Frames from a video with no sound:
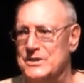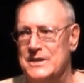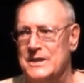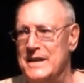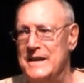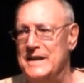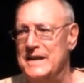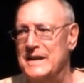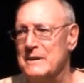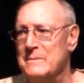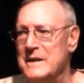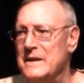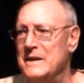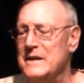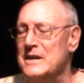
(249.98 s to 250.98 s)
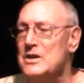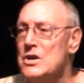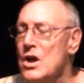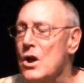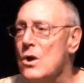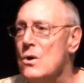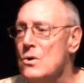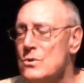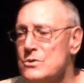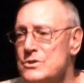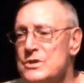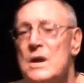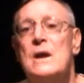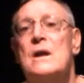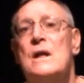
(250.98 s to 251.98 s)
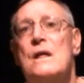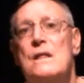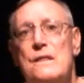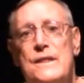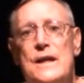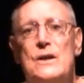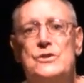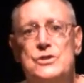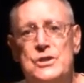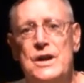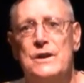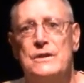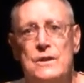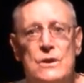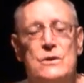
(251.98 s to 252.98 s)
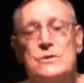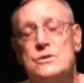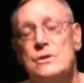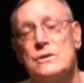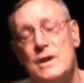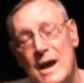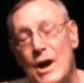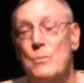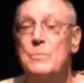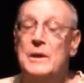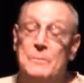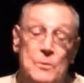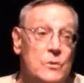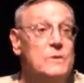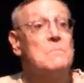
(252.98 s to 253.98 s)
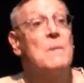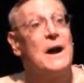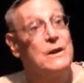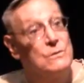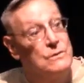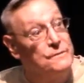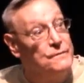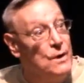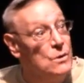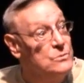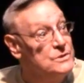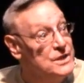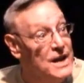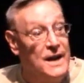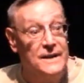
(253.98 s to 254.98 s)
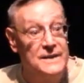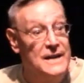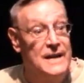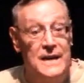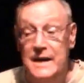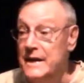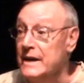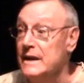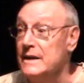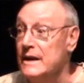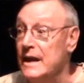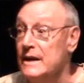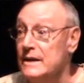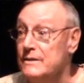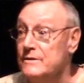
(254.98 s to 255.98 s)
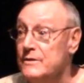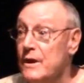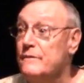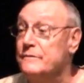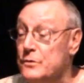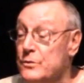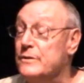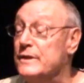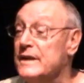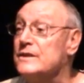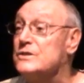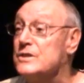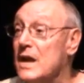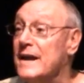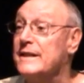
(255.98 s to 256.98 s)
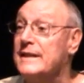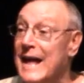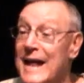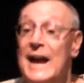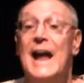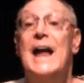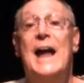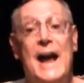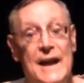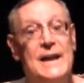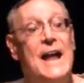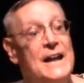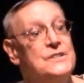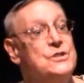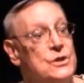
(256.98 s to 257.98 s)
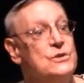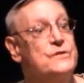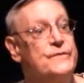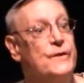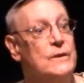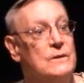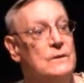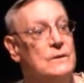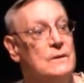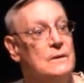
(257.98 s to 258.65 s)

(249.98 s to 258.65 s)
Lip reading: that any comedian knows. They'll share those, or they'll help people with microphone technique and a few things like that. And that's useful,